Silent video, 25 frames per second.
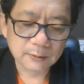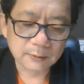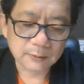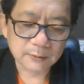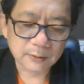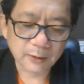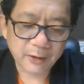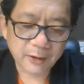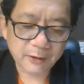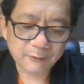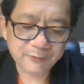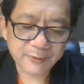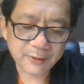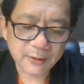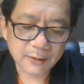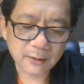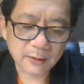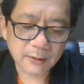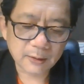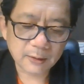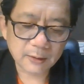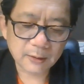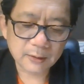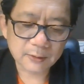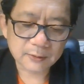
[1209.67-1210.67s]
the
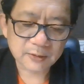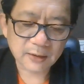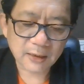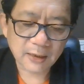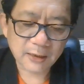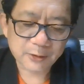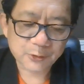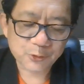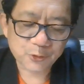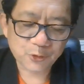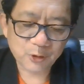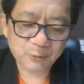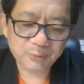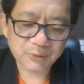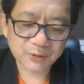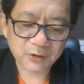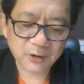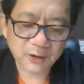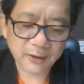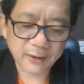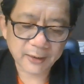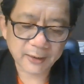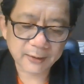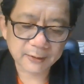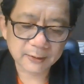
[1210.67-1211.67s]
living is
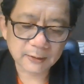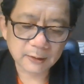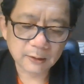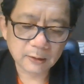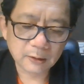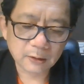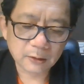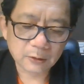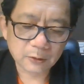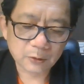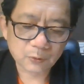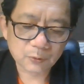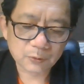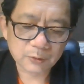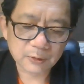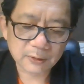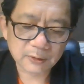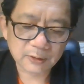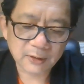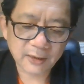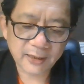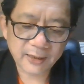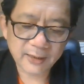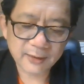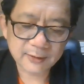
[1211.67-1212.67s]
attributed to the
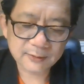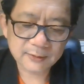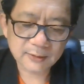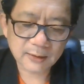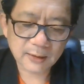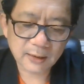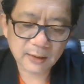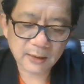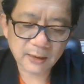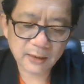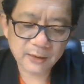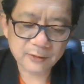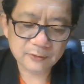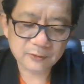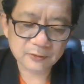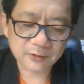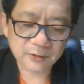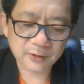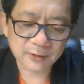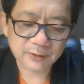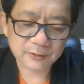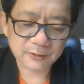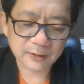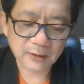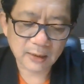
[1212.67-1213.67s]
dead
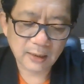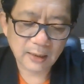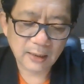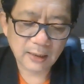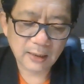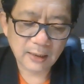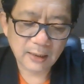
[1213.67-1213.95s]
ancestor,